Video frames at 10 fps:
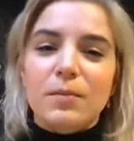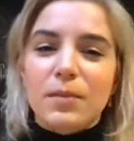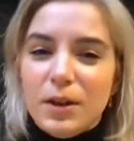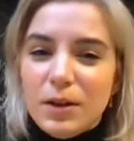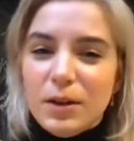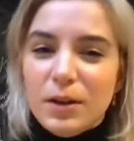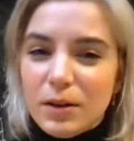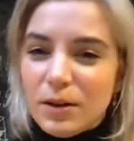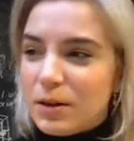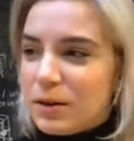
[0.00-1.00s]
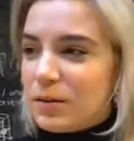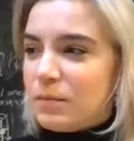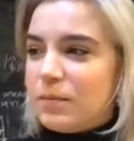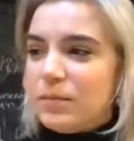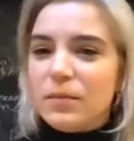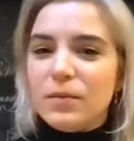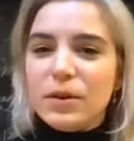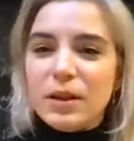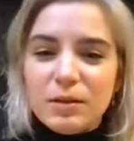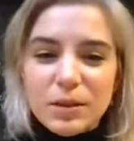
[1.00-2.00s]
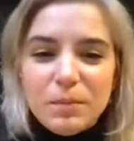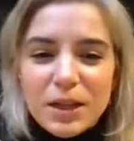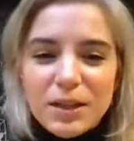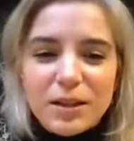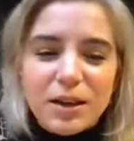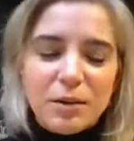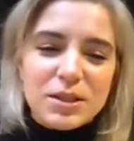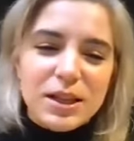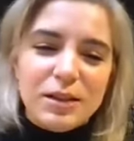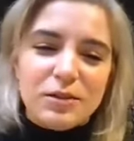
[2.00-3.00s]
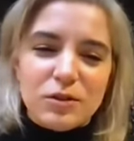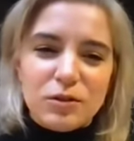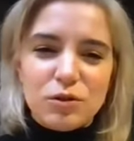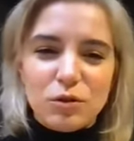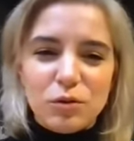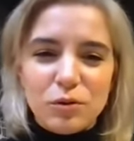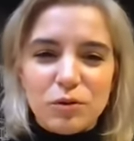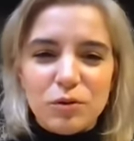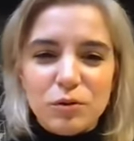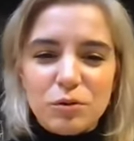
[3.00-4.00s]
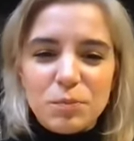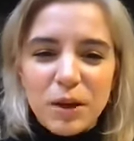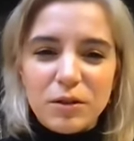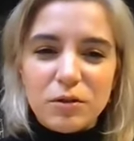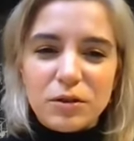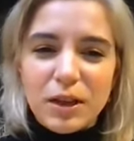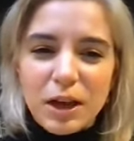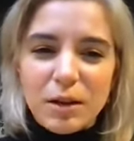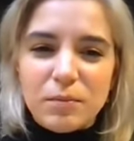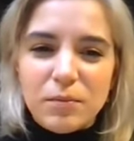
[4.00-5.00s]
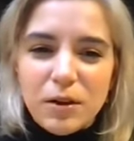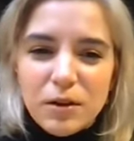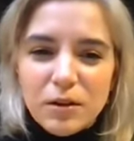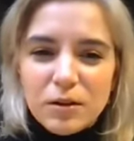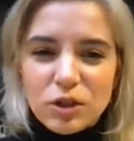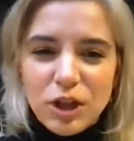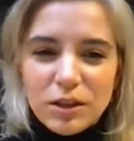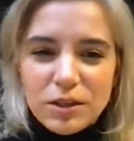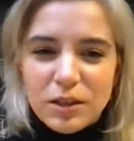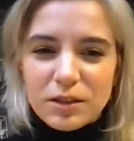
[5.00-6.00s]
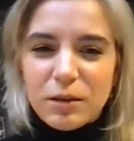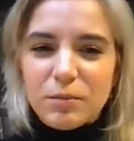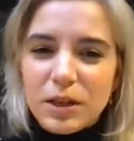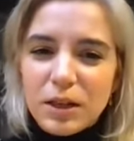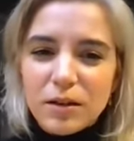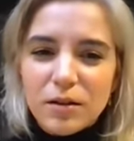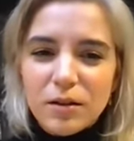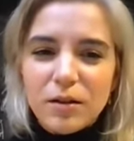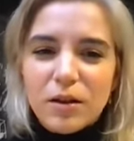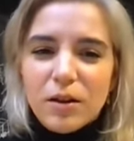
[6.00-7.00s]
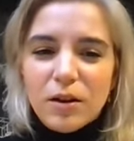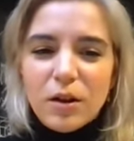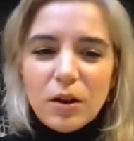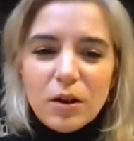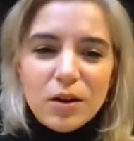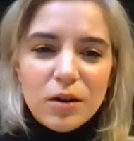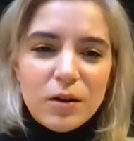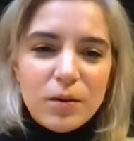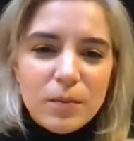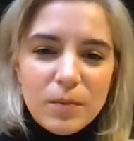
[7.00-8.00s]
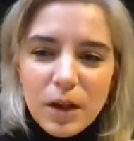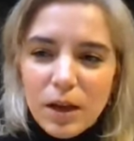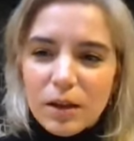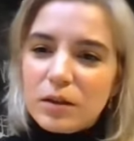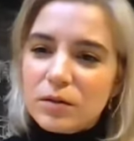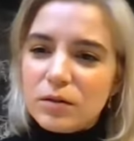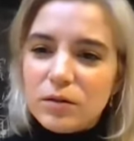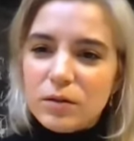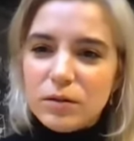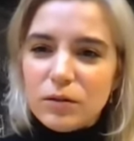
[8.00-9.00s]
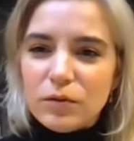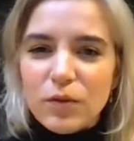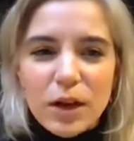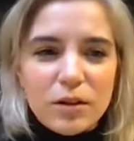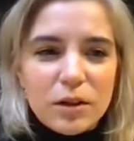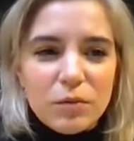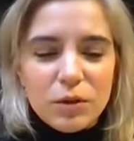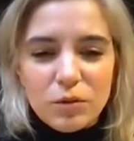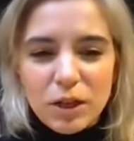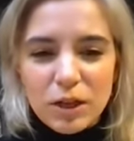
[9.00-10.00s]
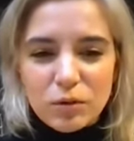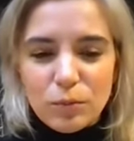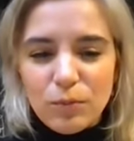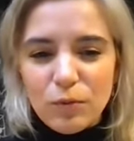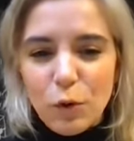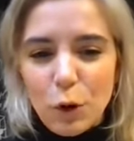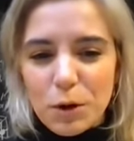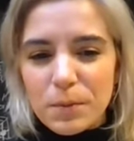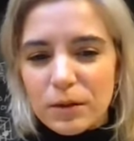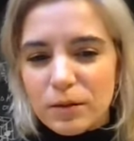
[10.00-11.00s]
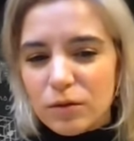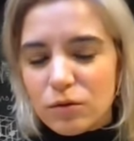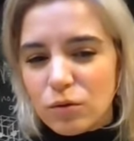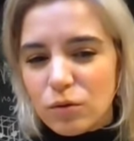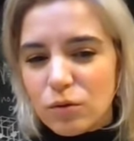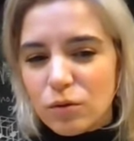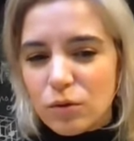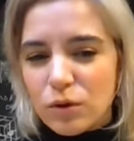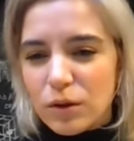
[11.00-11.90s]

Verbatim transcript: Uh, the meaning comes later. So you spend your time chasing something um, and finally, when you get to form it into